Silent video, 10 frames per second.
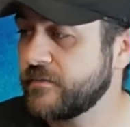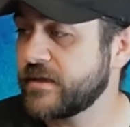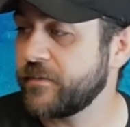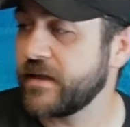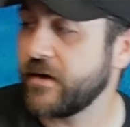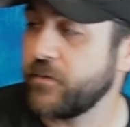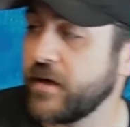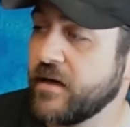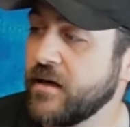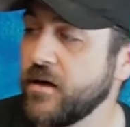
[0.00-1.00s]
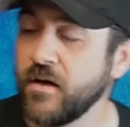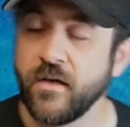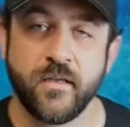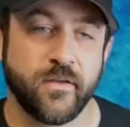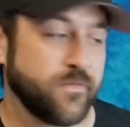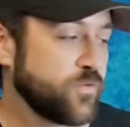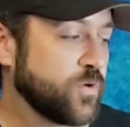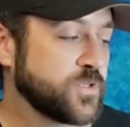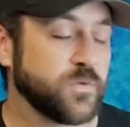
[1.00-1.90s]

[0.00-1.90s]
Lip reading: Something that we, of course,